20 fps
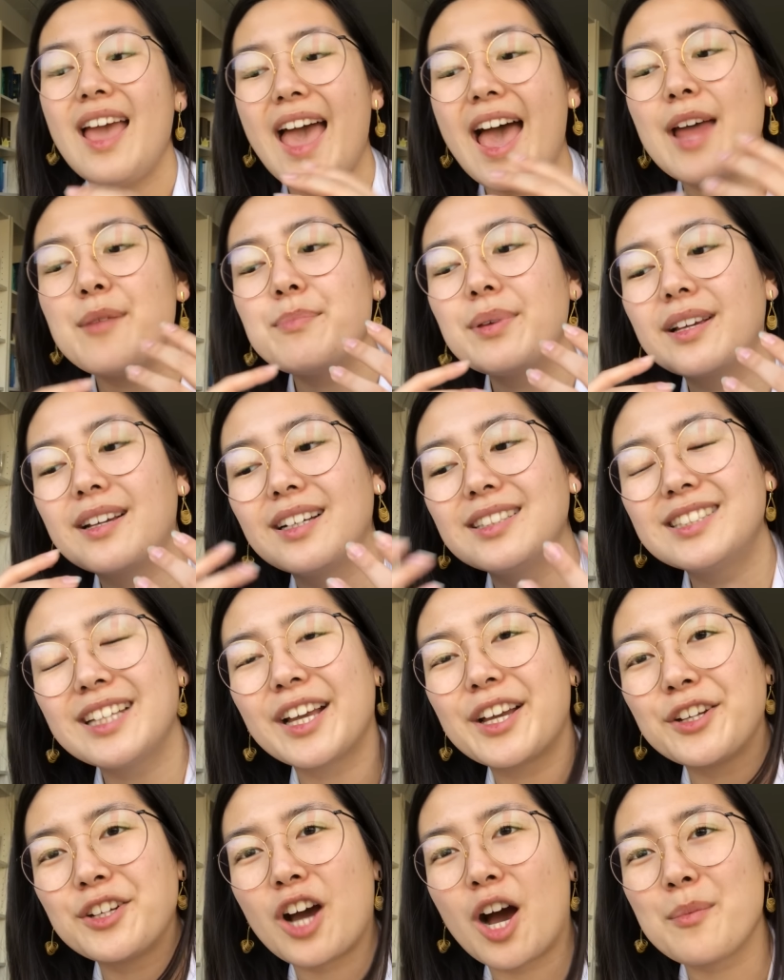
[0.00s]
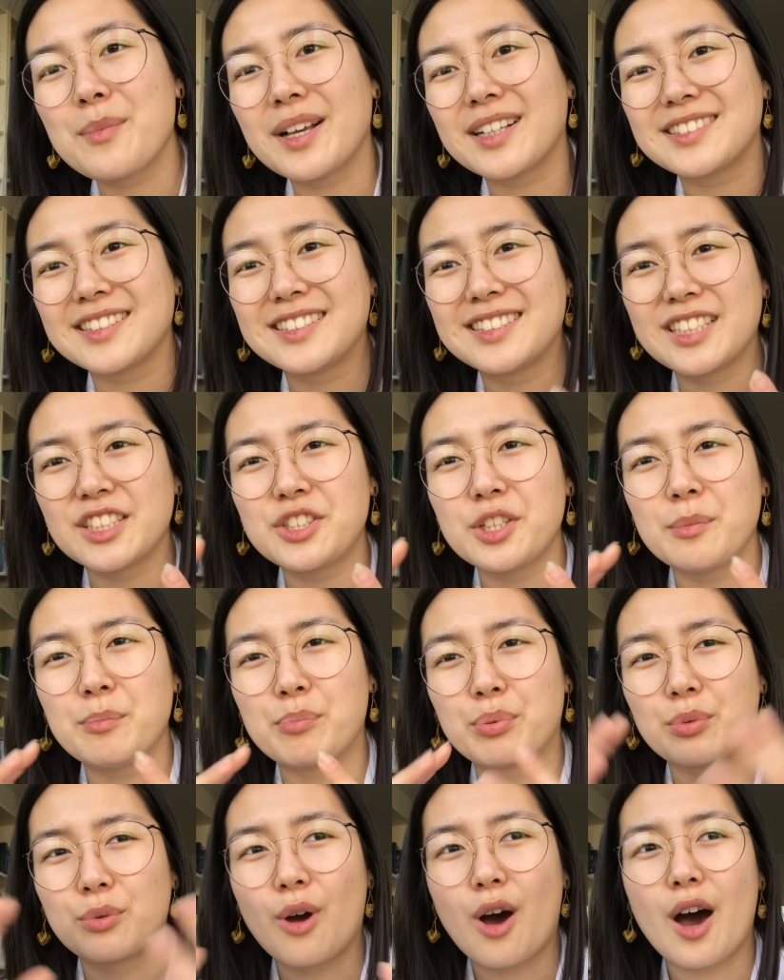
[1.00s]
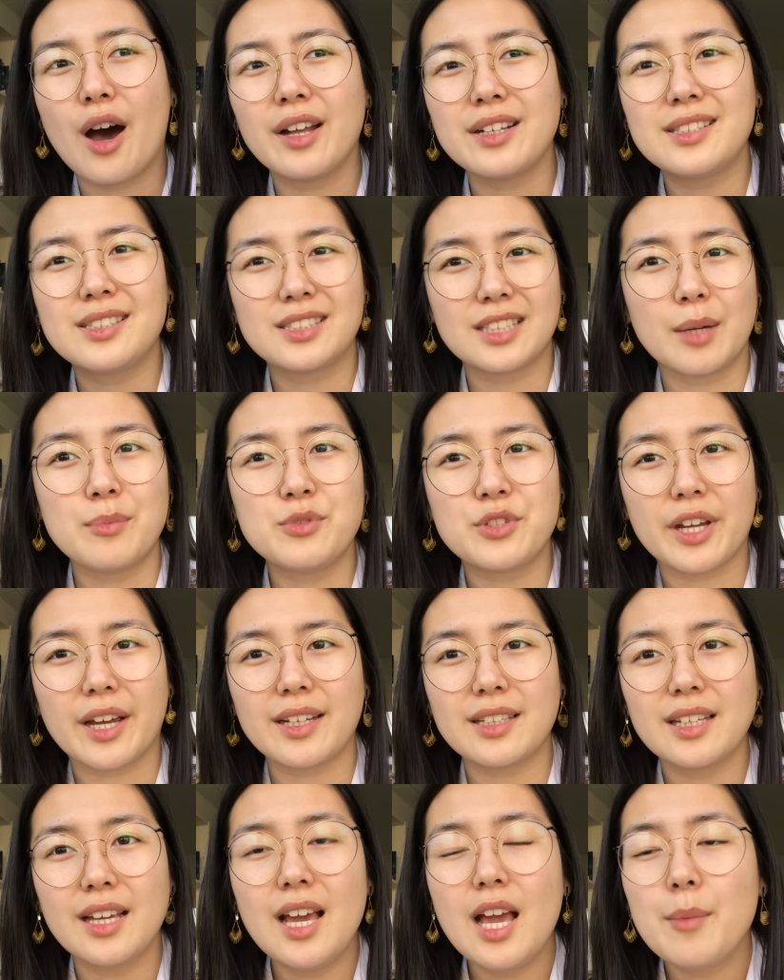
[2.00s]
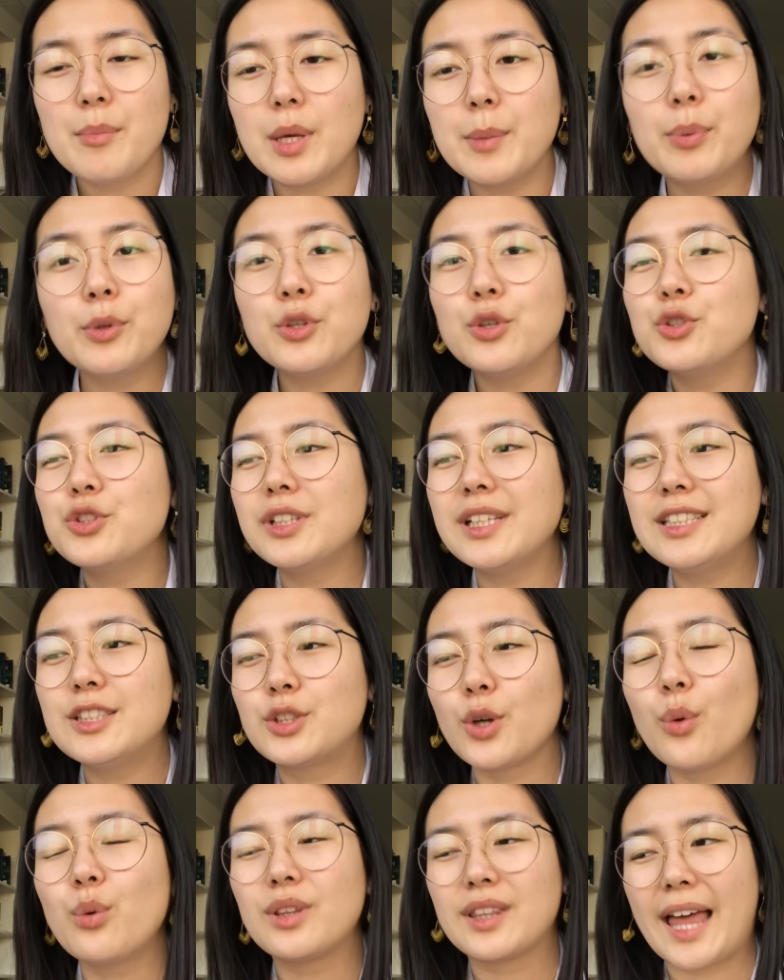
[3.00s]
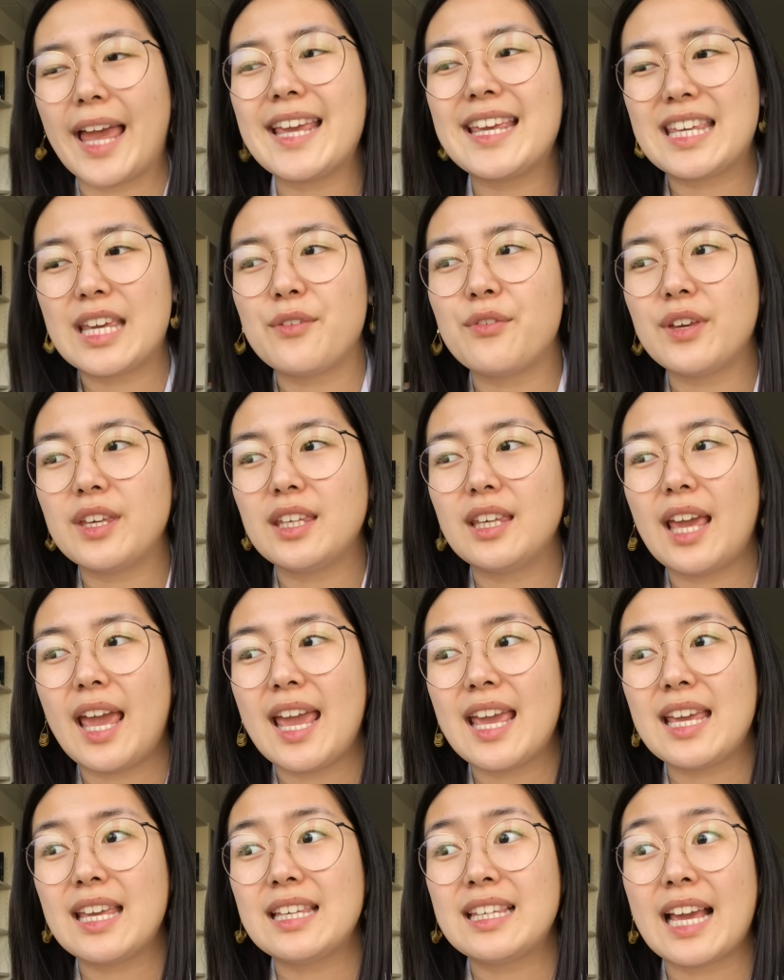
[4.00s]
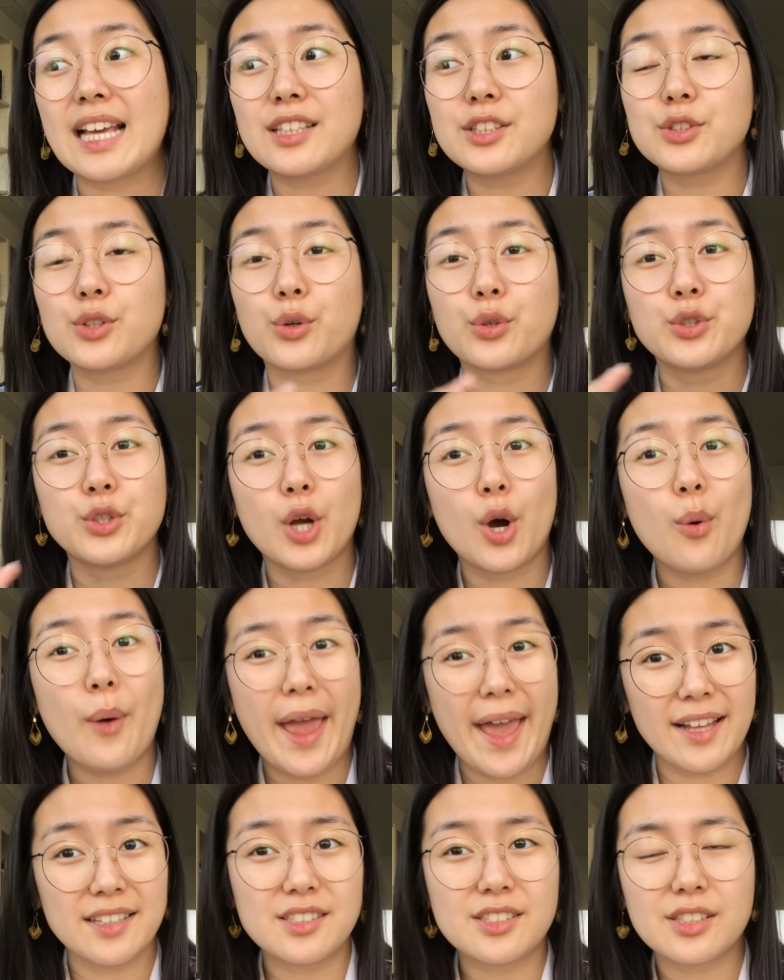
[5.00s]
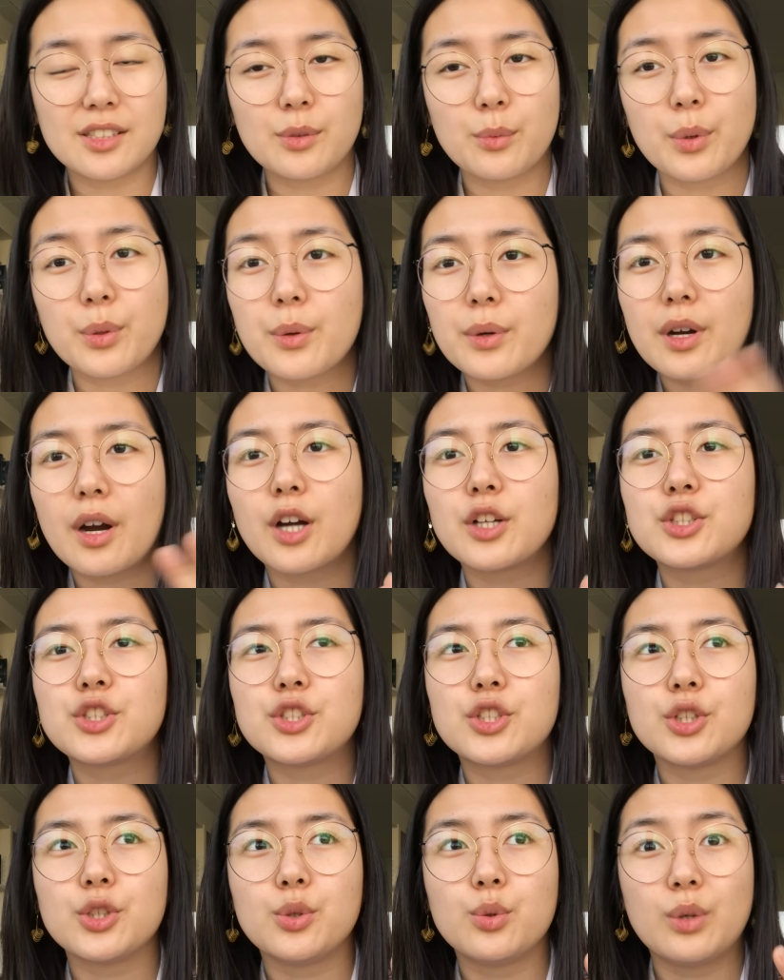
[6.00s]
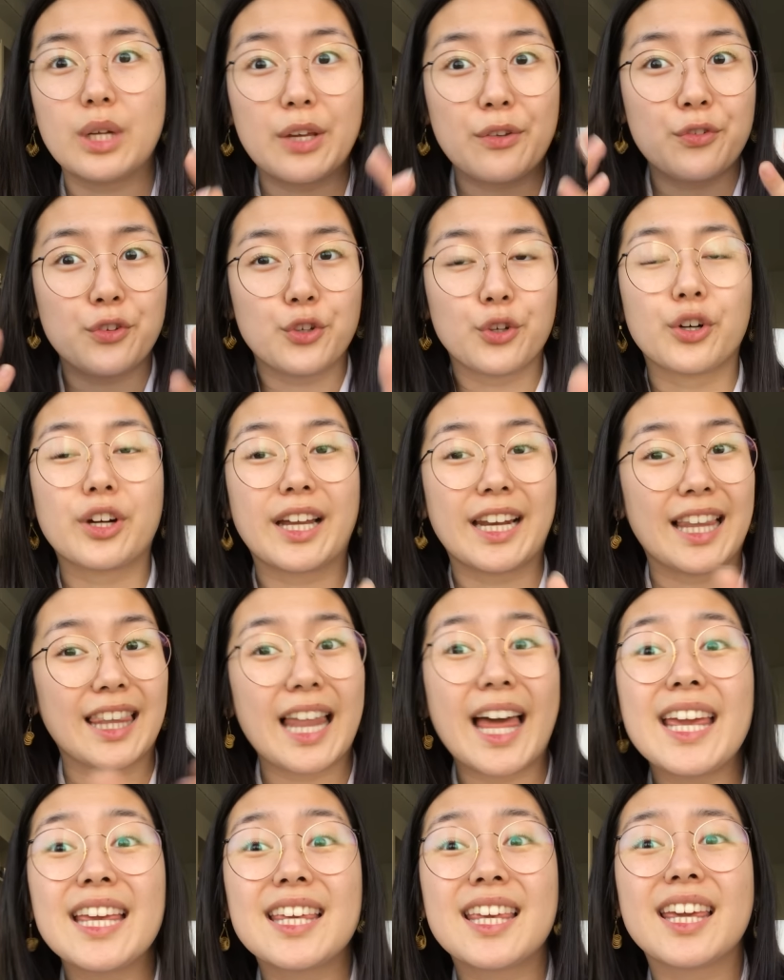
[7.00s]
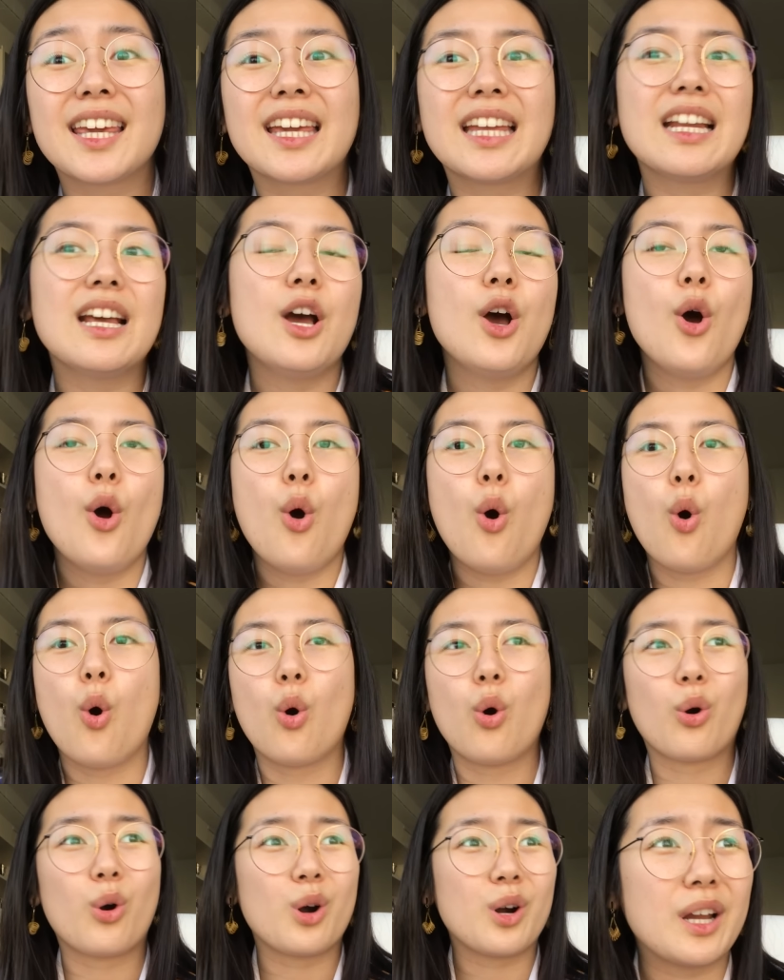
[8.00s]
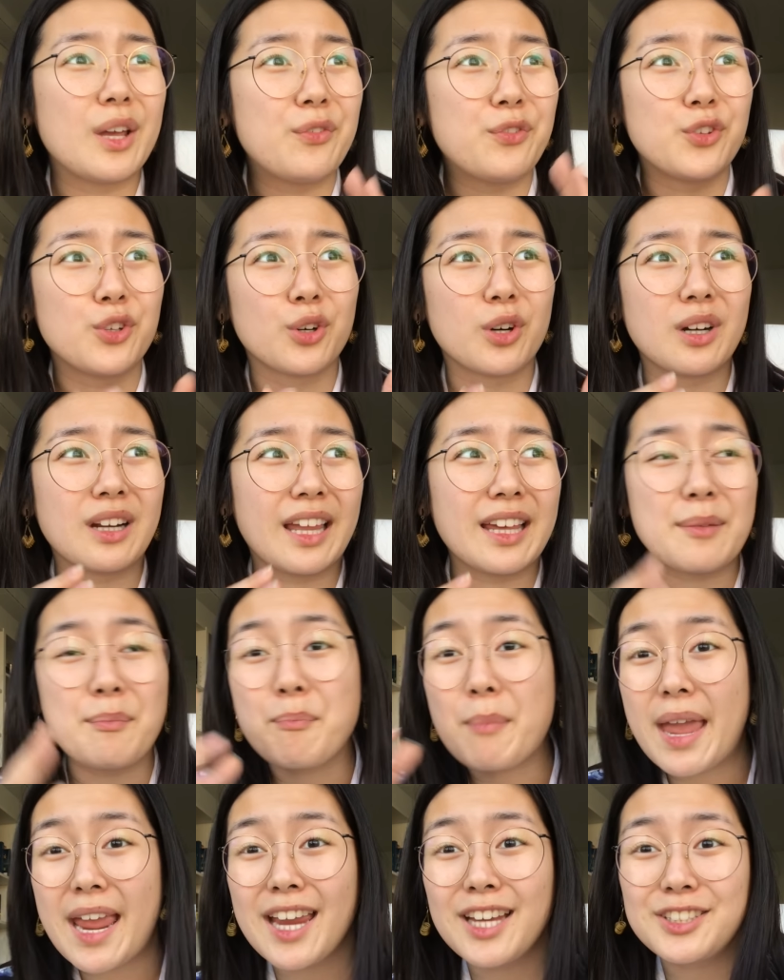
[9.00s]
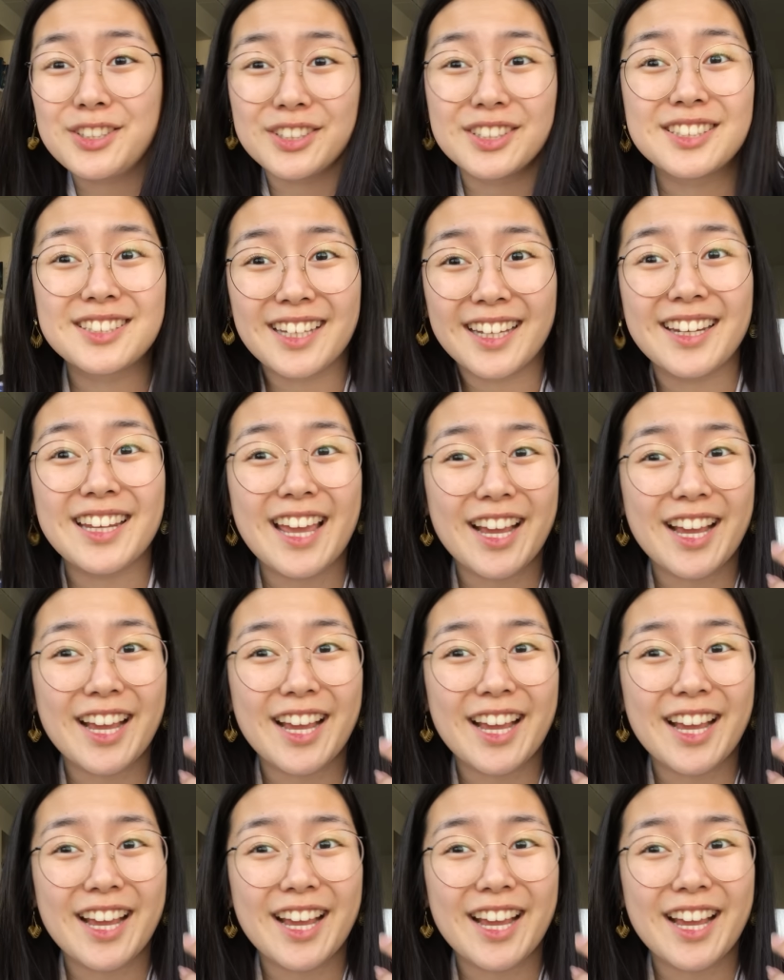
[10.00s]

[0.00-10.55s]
And because economics is such a broad subject, people usually don't like giving a yes or no answer with regards to if you're gonna like it or if you're like made to study